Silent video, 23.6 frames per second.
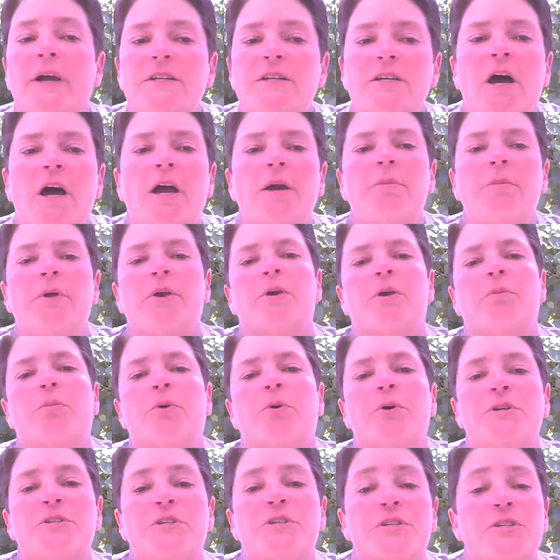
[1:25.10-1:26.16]
My time here
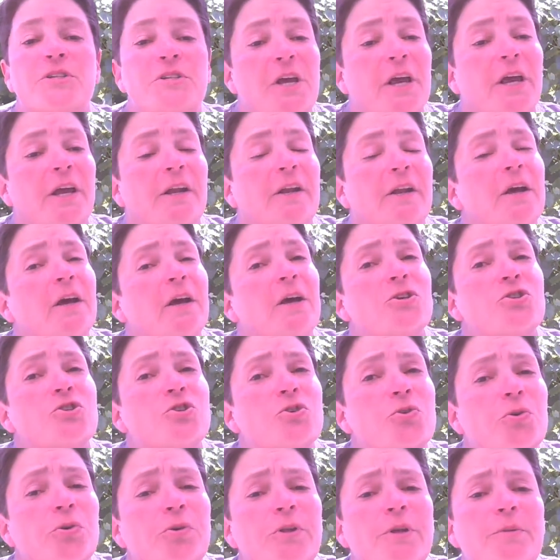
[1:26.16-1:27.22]
at Boise State
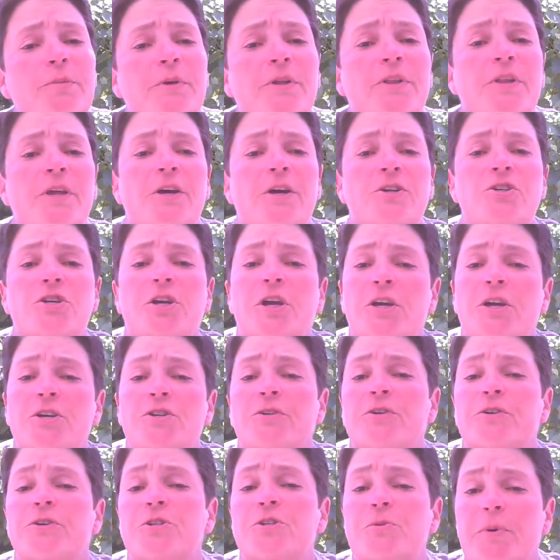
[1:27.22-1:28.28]
has truly been the
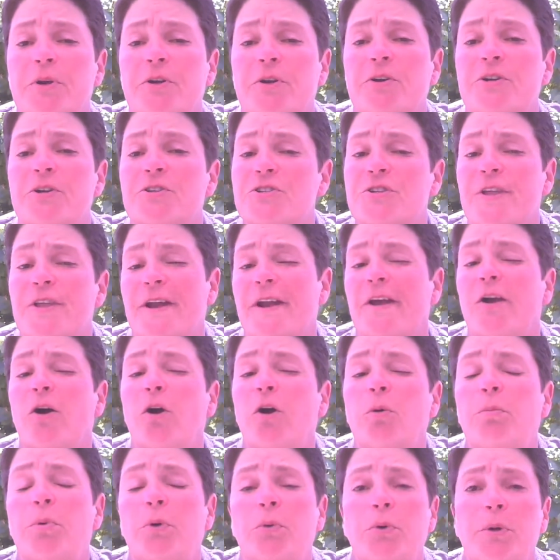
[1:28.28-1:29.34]
educational experience that
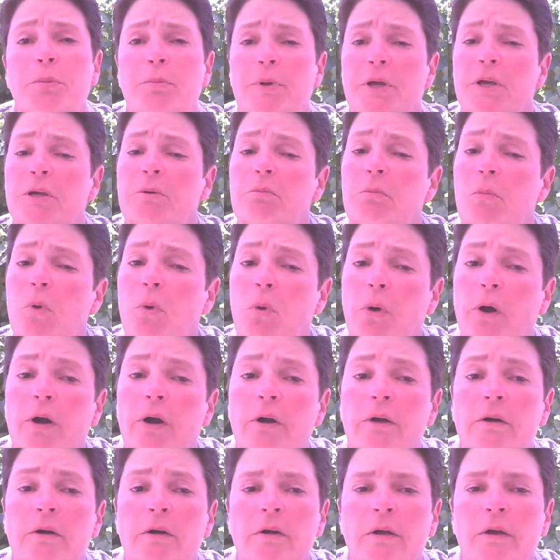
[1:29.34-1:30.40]
I hope it would be and
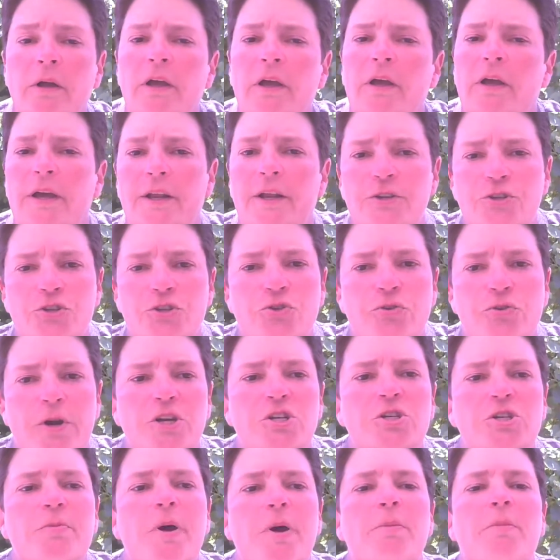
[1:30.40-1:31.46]
more. It has
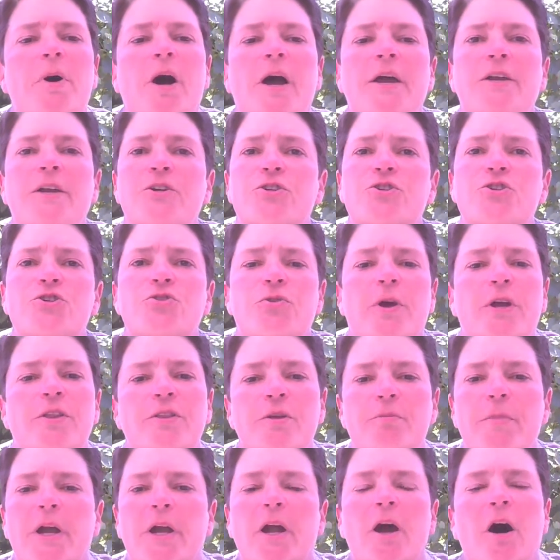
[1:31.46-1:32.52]
stretched my mind and
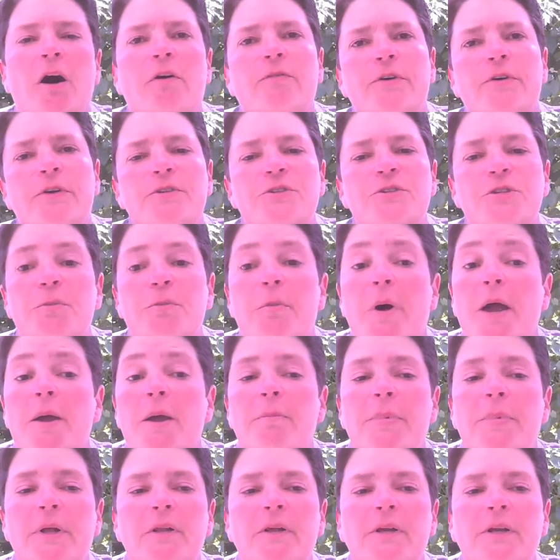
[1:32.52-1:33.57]
strengthened my confidence in
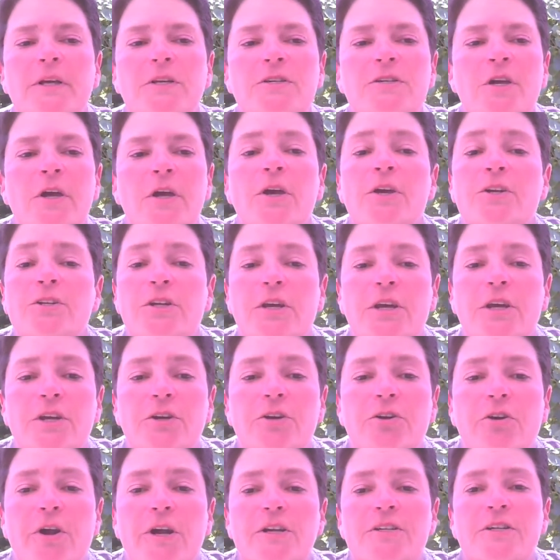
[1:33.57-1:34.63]
my abilities to
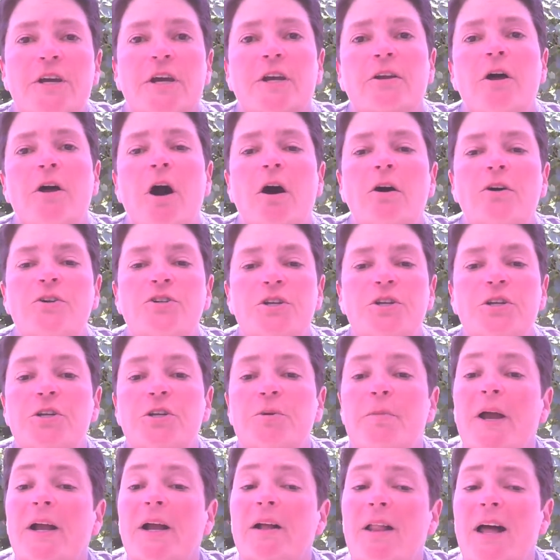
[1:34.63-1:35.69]
integrate technology
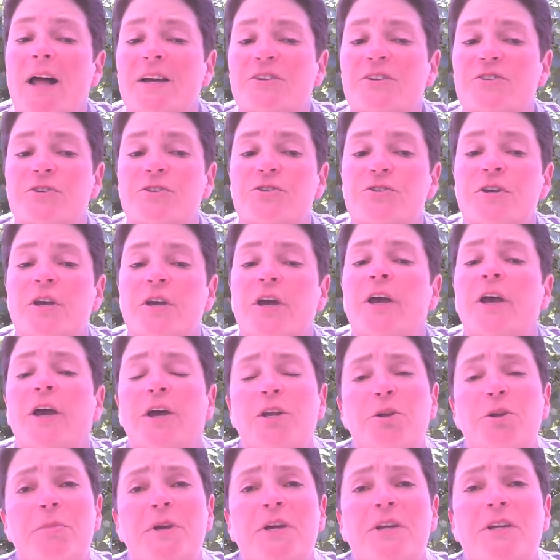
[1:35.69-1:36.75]
into my classes
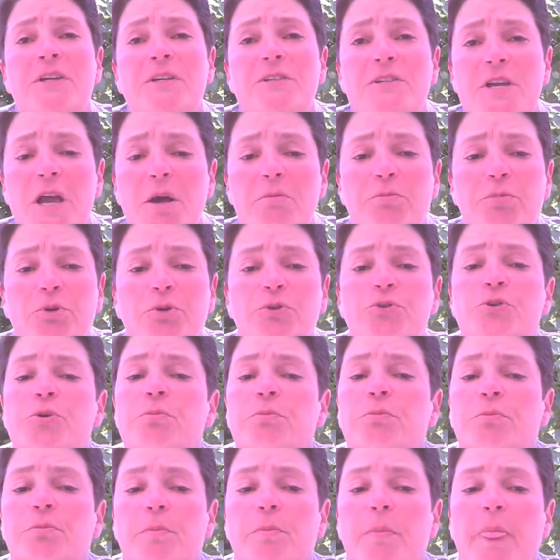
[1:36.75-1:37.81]
and to be an example
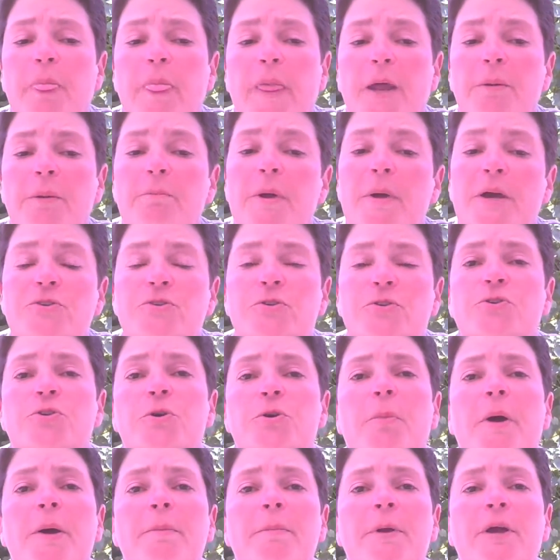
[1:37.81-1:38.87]
to, and mentor
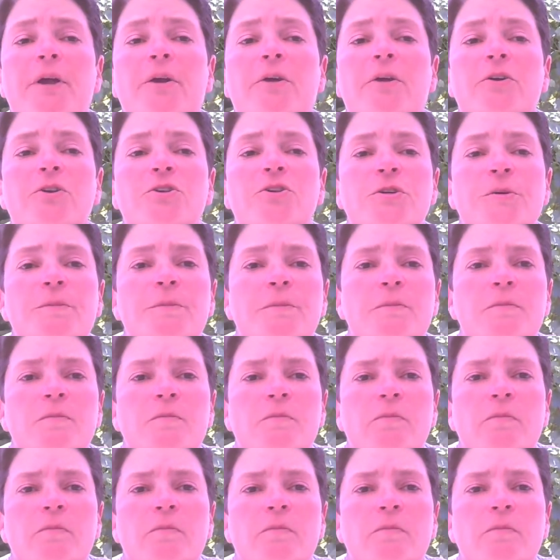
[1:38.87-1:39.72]
to my peers.